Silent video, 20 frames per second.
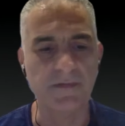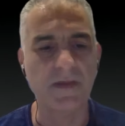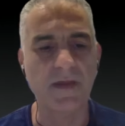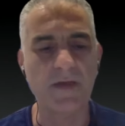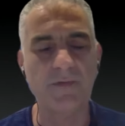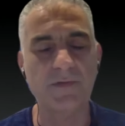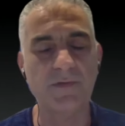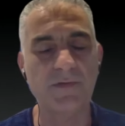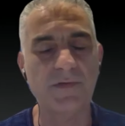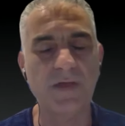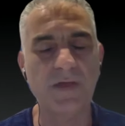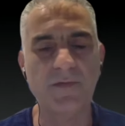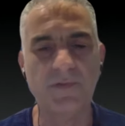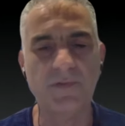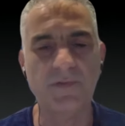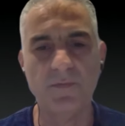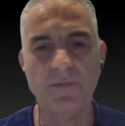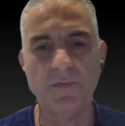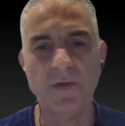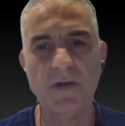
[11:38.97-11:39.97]
That
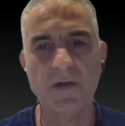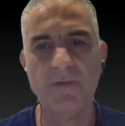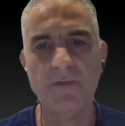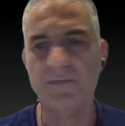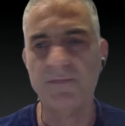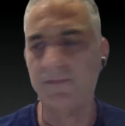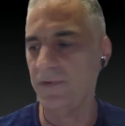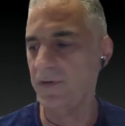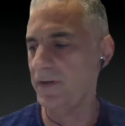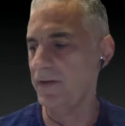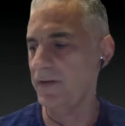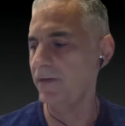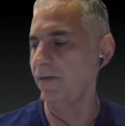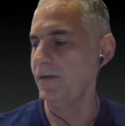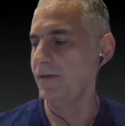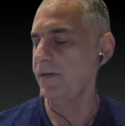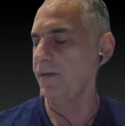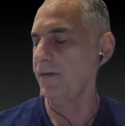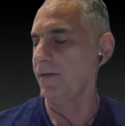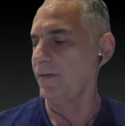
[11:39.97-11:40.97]
was one of
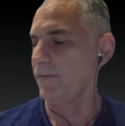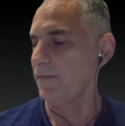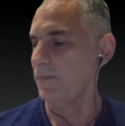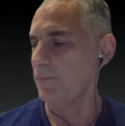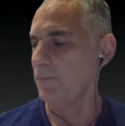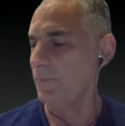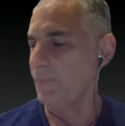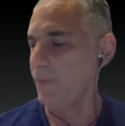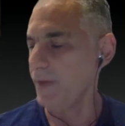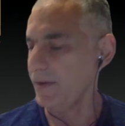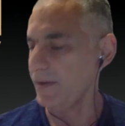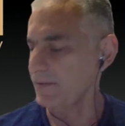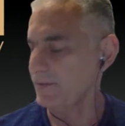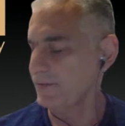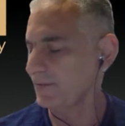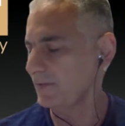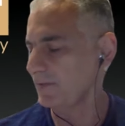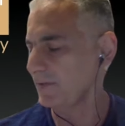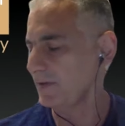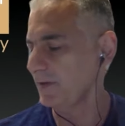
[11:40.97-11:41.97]
the
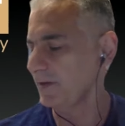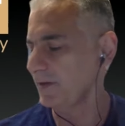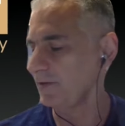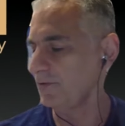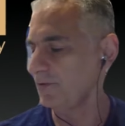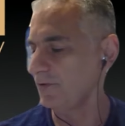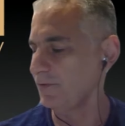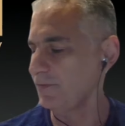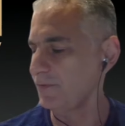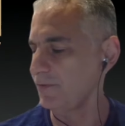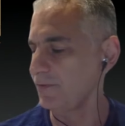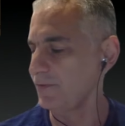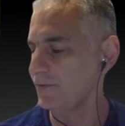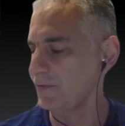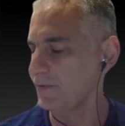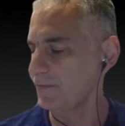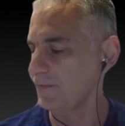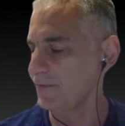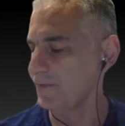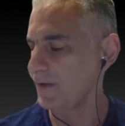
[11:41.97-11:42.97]
best interviews,
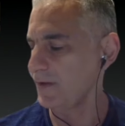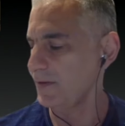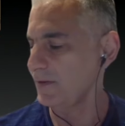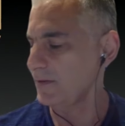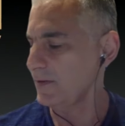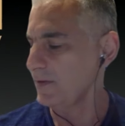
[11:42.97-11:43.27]
if not.